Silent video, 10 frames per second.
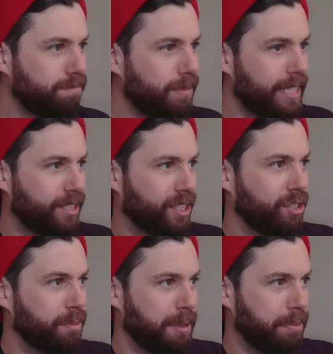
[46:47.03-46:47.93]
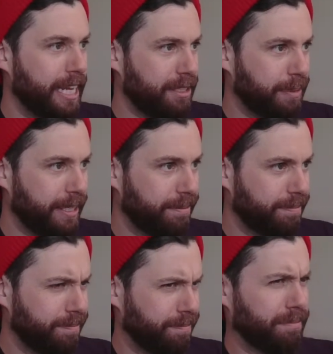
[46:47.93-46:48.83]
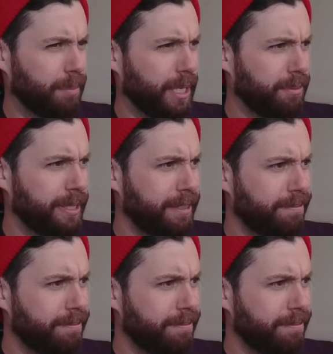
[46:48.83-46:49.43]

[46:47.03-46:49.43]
Excuse me, bless me. Bless me?